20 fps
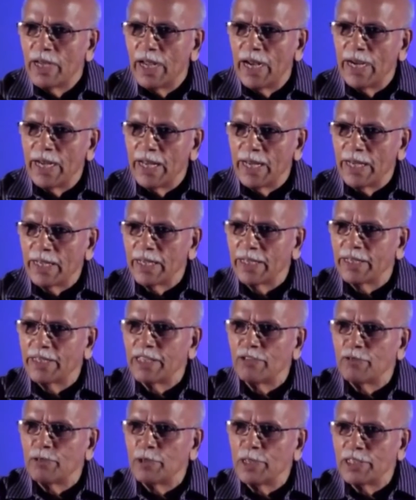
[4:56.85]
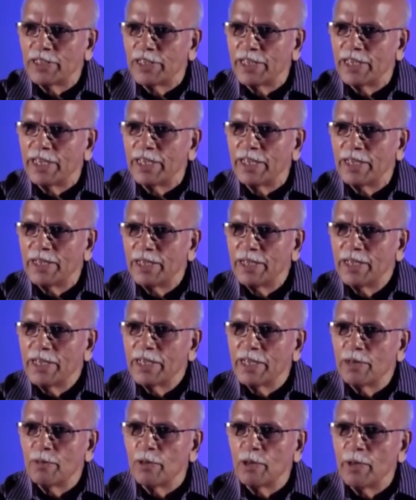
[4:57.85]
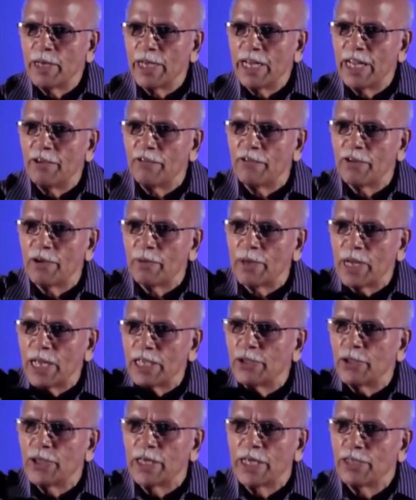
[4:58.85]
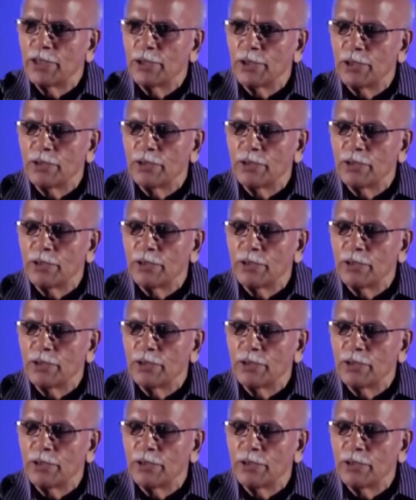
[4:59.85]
And another chief minister here removed my name from Rajiv Gandhi